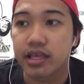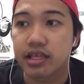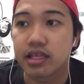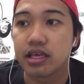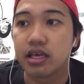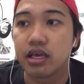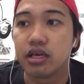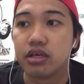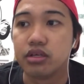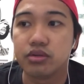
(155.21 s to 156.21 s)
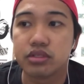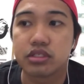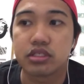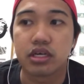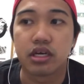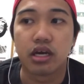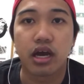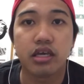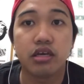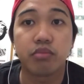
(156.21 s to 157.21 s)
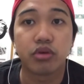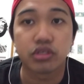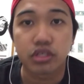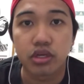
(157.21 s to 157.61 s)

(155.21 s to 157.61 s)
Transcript: use a higher portion of milk